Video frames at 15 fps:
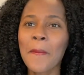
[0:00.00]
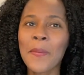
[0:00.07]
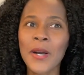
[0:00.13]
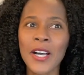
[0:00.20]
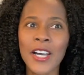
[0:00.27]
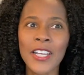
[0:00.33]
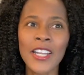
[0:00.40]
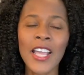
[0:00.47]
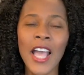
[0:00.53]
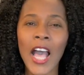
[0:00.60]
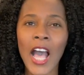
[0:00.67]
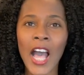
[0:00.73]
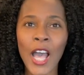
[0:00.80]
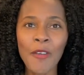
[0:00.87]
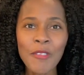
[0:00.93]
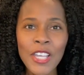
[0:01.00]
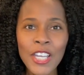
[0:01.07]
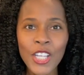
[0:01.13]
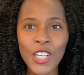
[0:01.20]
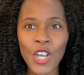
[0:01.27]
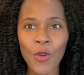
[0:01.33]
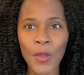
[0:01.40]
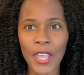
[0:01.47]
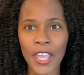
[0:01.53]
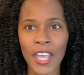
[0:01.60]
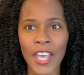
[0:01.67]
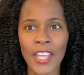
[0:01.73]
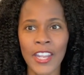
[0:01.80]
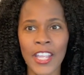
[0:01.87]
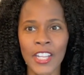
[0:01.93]
but I'm gonna go
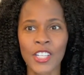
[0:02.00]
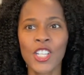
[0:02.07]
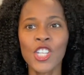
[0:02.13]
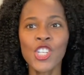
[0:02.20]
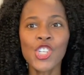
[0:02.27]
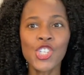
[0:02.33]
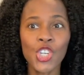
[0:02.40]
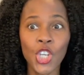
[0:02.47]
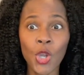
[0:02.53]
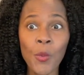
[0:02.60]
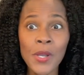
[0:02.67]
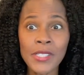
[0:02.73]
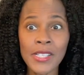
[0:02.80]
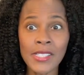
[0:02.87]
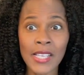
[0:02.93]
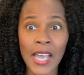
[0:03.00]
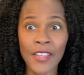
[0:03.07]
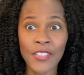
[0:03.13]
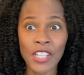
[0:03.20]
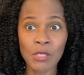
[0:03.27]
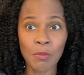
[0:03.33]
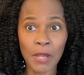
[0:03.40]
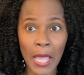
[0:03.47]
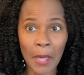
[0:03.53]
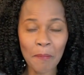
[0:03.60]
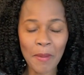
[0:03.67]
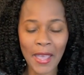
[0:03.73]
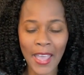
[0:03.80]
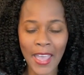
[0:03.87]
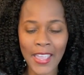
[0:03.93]
ahead and show you what's inside this black
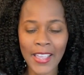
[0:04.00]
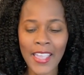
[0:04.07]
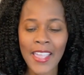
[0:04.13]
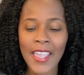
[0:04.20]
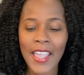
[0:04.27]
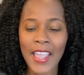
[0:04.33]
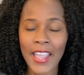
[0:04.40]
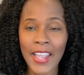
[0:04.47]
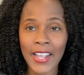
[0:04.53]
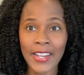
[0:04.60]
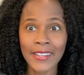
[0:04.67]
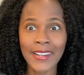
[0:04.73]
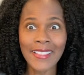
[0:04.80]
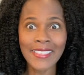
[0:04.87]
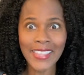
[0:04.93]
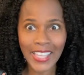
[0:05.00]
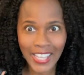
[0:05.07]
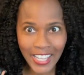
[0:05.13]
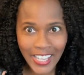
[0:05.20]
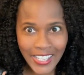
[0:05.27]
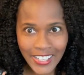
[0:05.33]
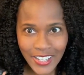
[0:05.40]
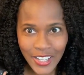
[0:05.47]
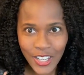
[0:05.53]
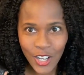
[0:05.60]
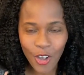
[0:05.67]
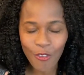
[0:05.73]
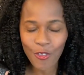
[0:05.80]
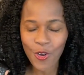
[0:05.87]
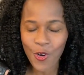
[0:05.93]
bag. And then,
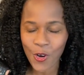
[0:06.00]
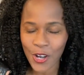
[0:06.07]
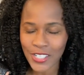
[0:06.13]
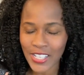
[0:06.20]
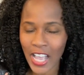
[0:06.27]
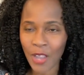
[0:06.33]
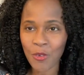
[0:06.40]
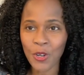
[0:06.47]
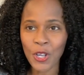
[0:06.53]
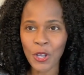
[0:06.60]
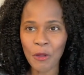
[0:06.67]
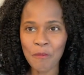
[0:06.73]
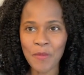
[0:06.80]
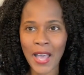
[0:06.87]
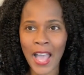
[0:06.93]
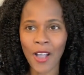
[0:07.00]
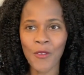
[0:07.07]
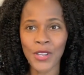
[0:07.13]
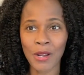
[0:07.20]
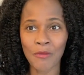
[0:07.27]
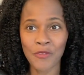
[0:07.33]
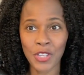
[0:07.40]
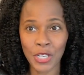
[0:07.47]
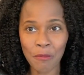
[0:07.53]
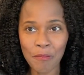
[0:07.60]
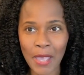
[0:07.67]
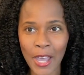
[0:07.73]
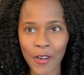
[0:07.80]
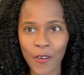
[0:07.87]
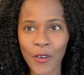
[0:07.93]
of course, I will come back when I'm feeling
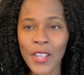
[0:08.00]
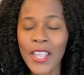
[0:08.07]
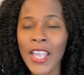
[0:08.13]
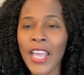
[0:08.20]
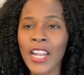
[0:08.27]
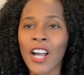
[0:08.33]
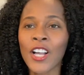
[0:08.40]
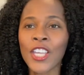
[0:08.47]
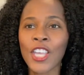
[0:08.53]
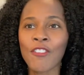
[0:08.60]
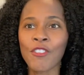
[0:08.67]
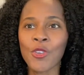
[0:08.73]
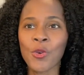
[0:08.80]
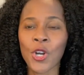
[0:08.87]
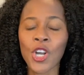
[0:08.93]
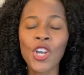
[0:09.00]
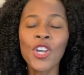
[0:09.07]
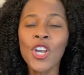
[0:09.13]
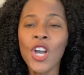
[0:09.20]
better and I'll give you a,